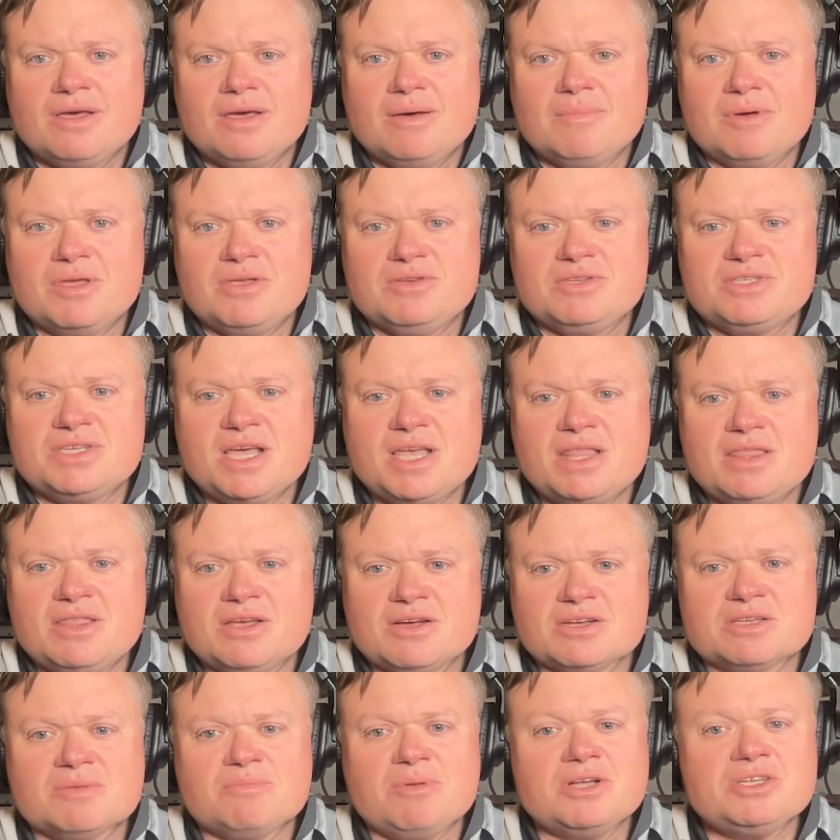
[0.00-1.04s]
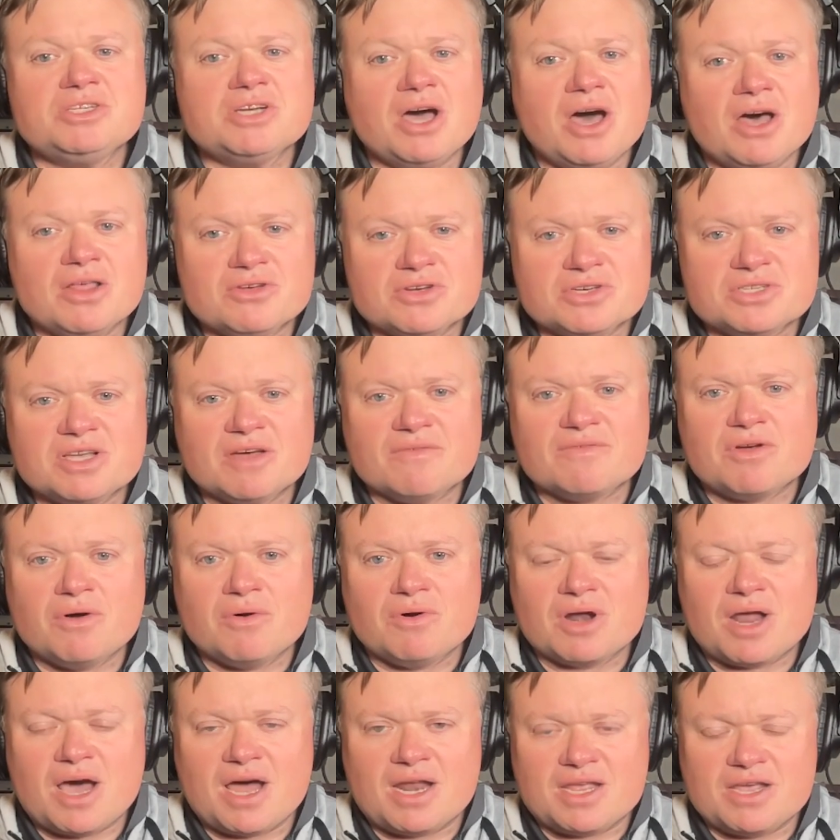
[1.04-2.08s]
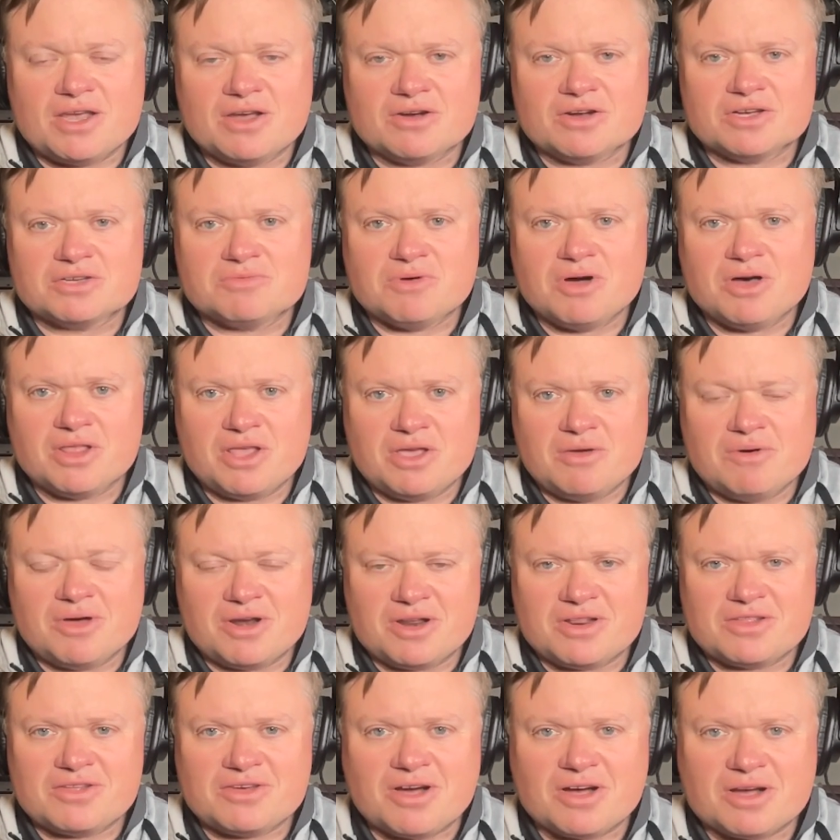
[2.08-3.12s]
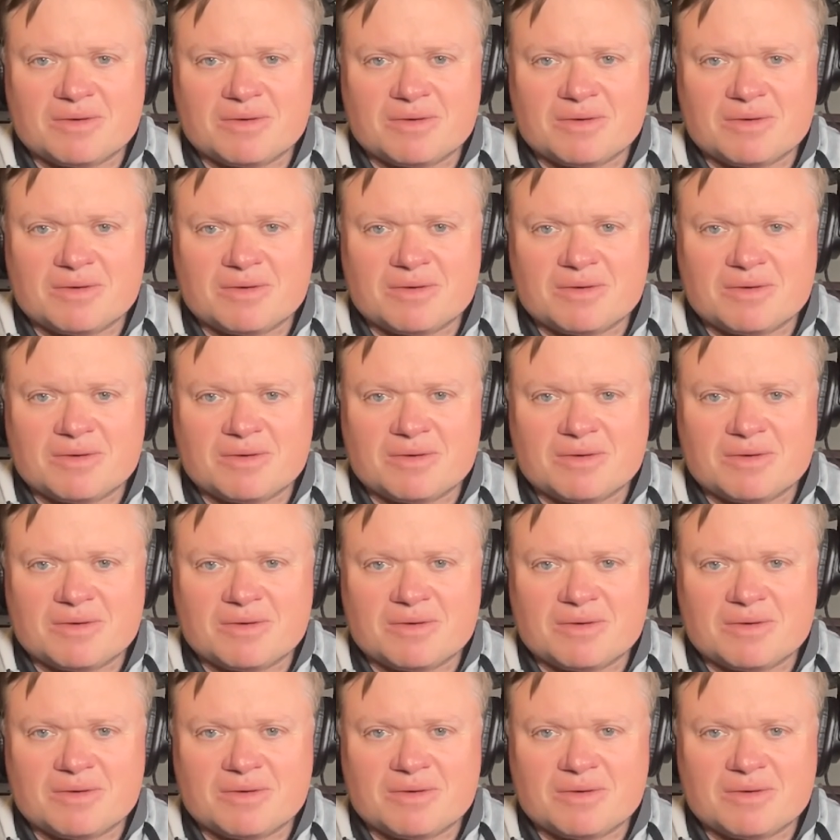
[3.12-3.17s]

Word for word: But you said there's a bunch of other stuff going on here as well that you wanted to talk